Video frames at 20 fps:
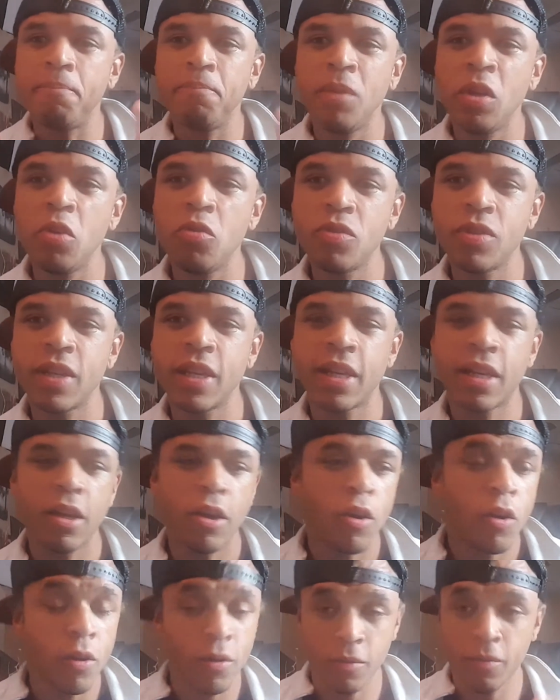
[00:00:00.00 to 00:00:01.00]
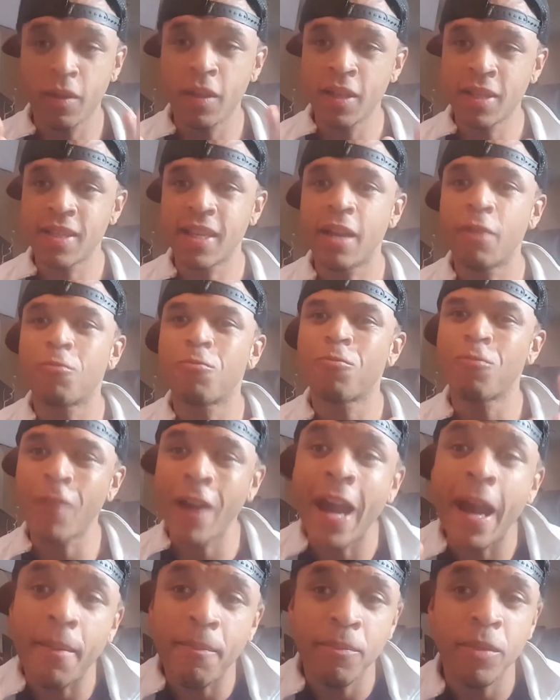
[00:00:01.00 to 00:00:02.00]
music, or let's say
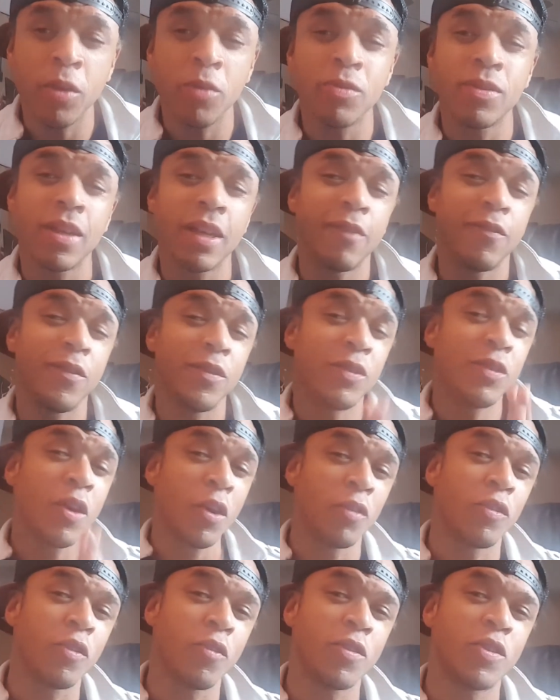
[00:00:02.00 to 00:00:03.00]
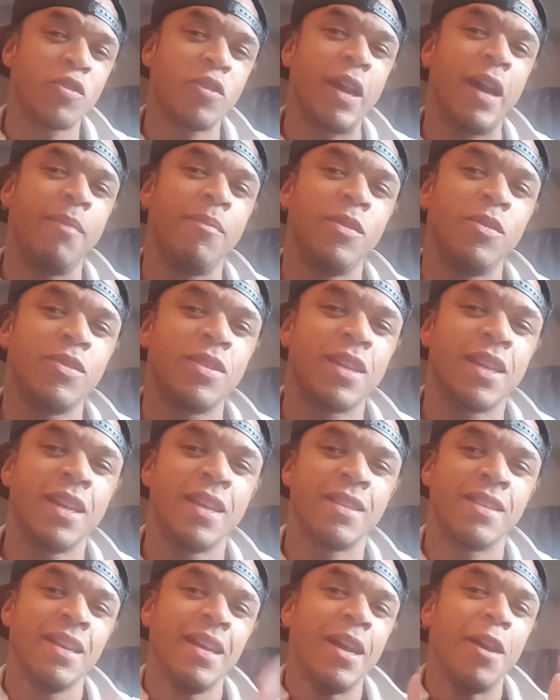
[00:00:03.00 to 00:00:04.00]
rap music, if you don't know what trap music
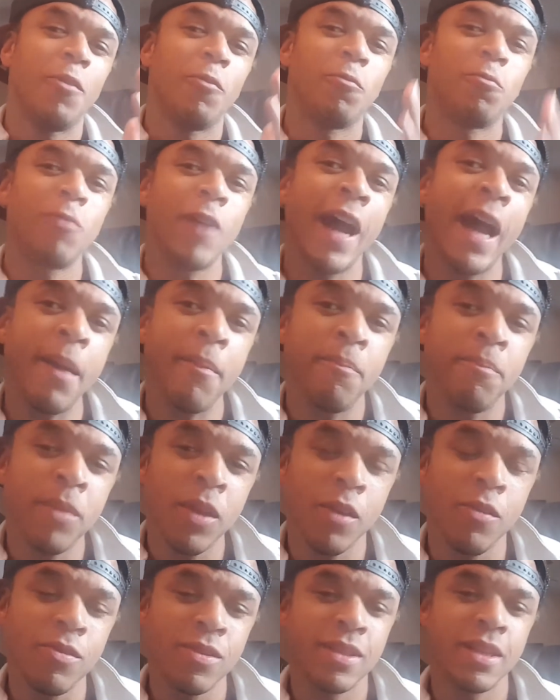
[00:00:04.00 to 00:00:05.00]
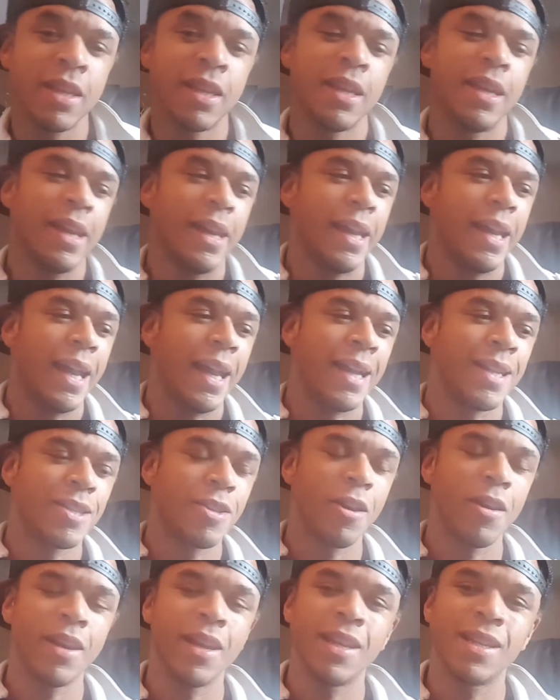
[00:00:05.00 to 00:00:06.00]
is, rap music, and
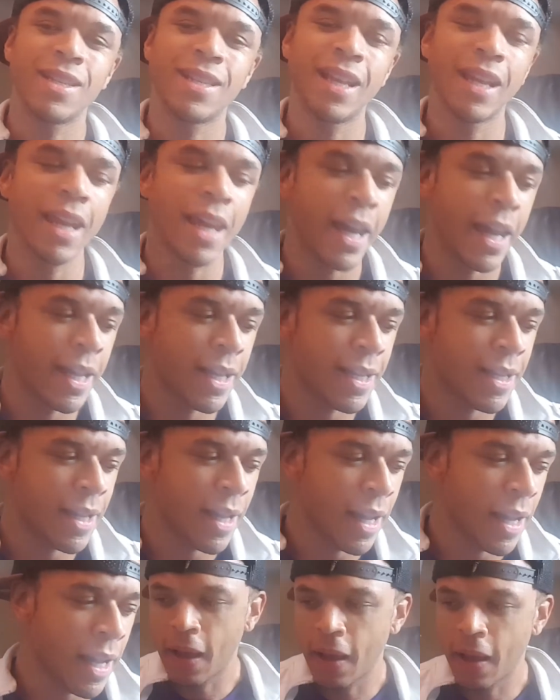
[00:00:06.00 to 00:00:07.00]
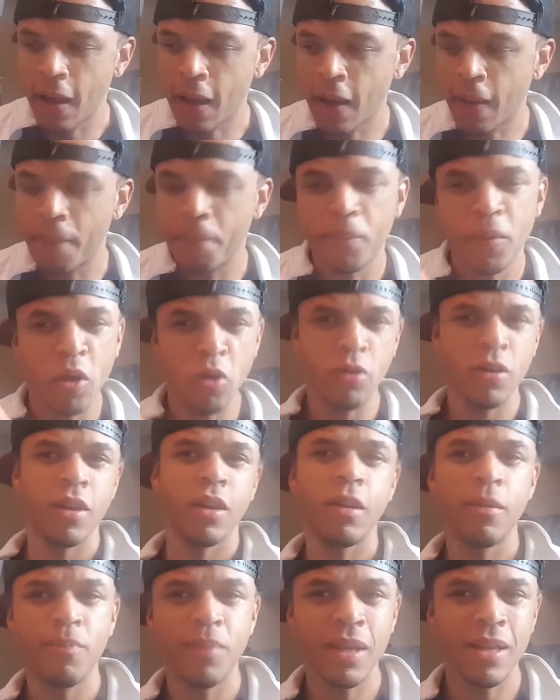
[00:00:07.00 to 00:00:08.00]
turn it into like a Beauty
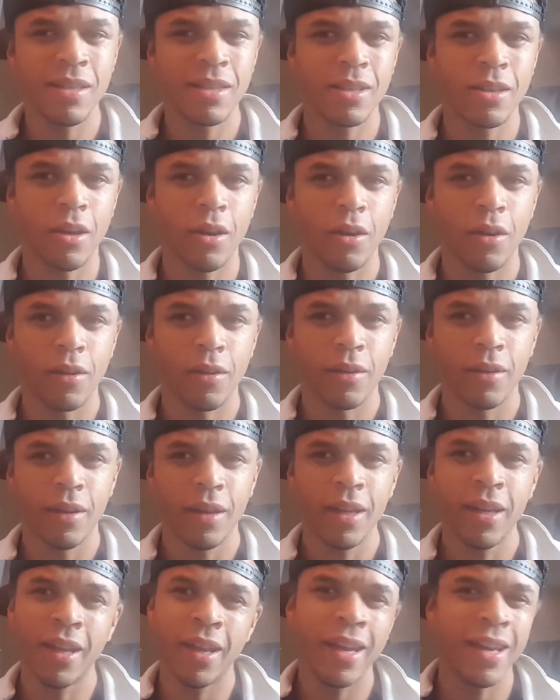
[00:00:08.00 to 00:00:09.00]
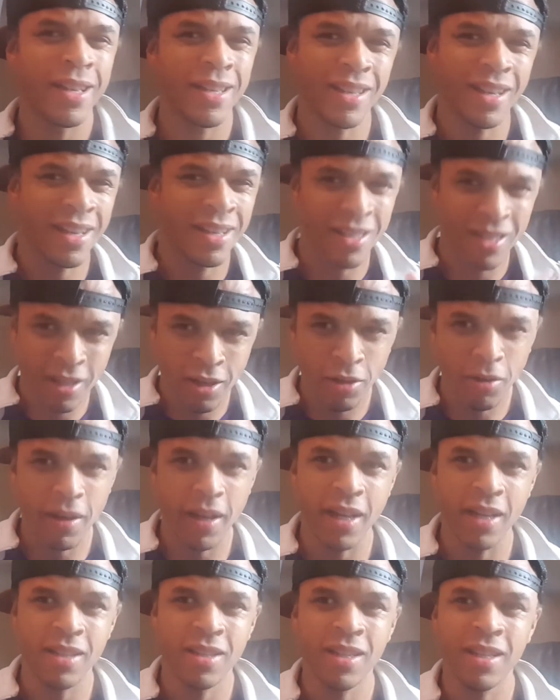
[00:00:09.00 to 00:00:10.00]
and the Beast song. Yeah, it's
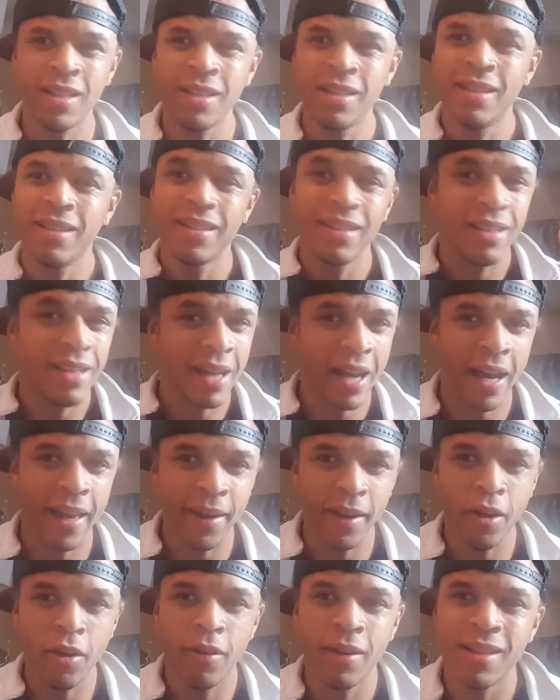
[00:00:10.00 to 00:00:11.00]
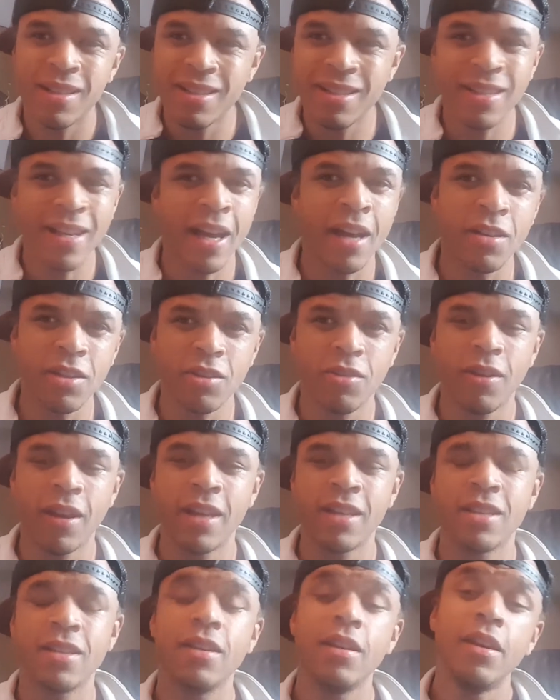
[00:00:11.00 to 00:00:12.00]
crazy. Yeah, I know it sounds
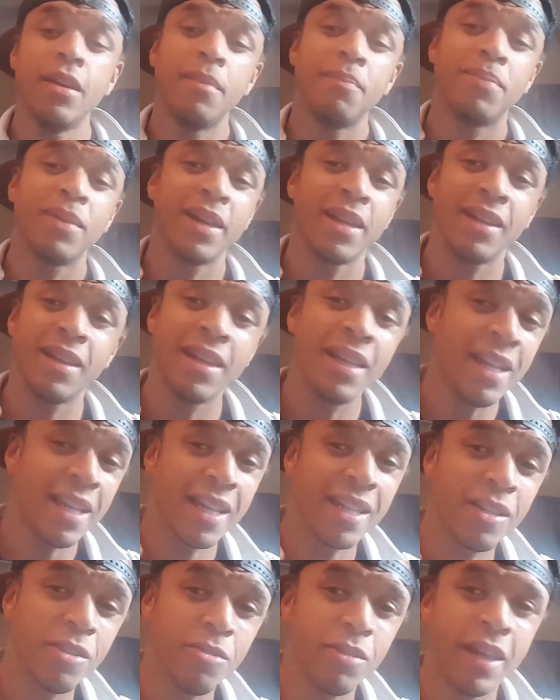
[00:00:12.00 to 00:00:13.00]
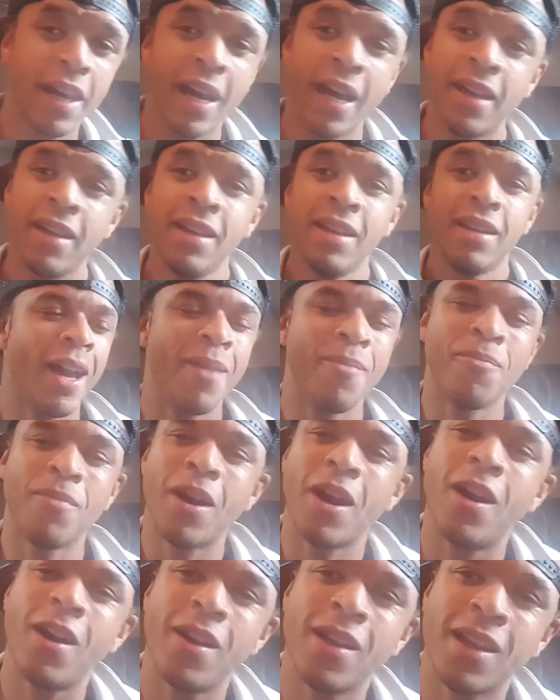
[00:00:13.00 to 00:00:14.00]
crazy, but he can do that. I
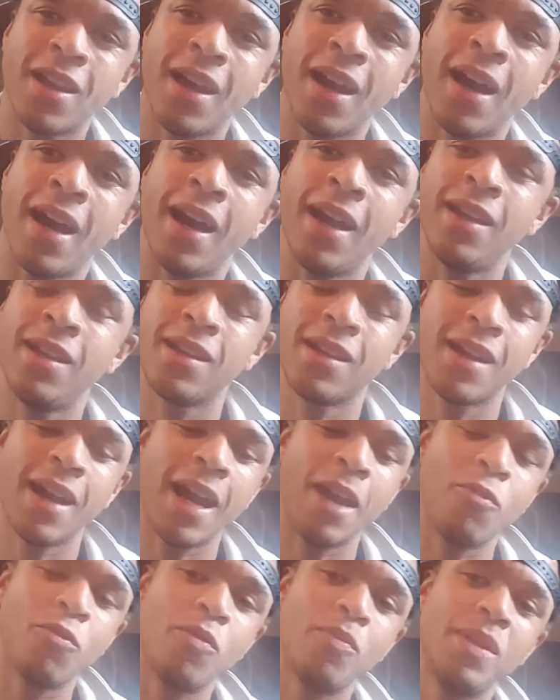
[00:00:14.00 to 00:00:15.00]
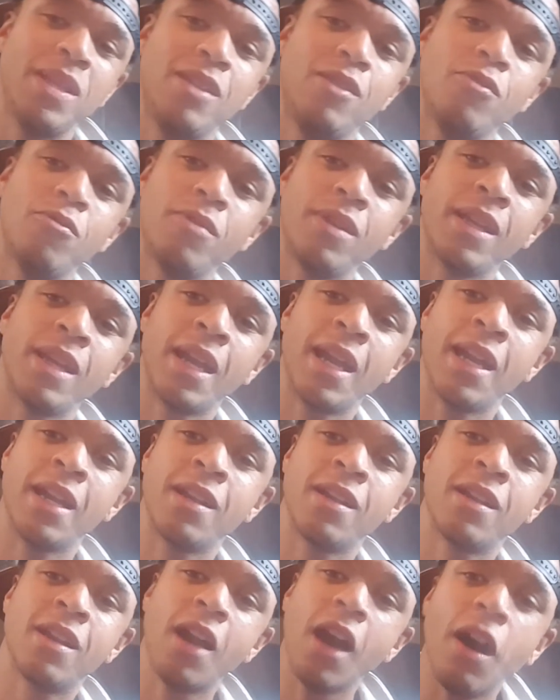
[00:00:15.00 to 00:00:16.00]
admire the guy. The guy will be doing a
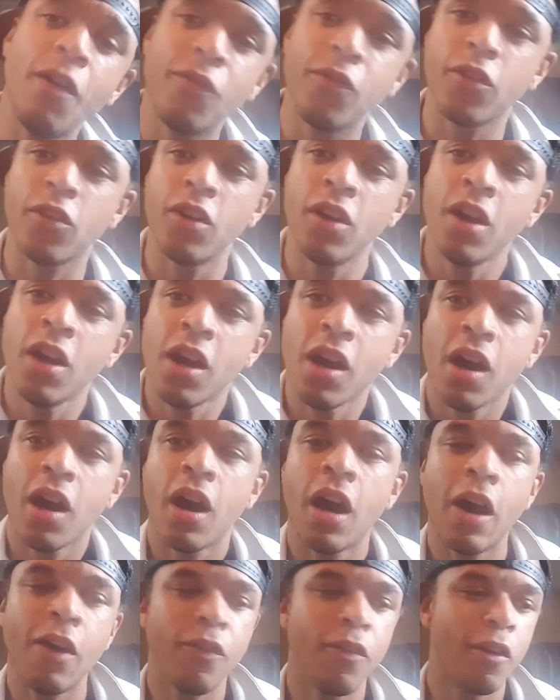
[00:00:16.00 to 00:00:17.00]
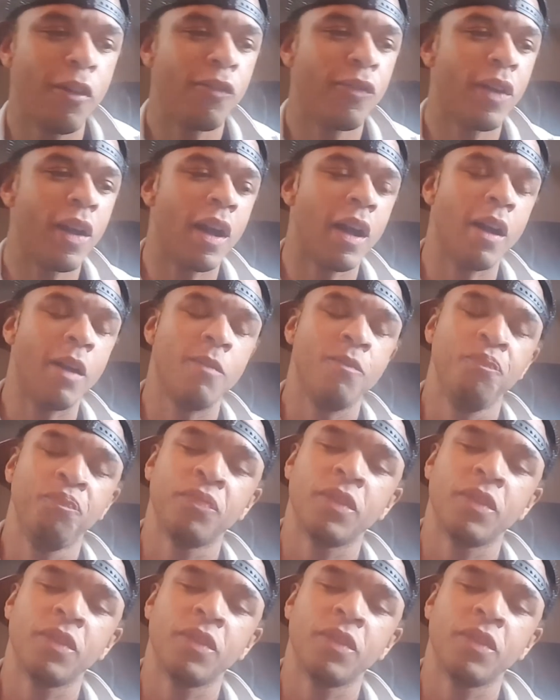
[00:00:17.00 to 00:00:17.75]
cover off of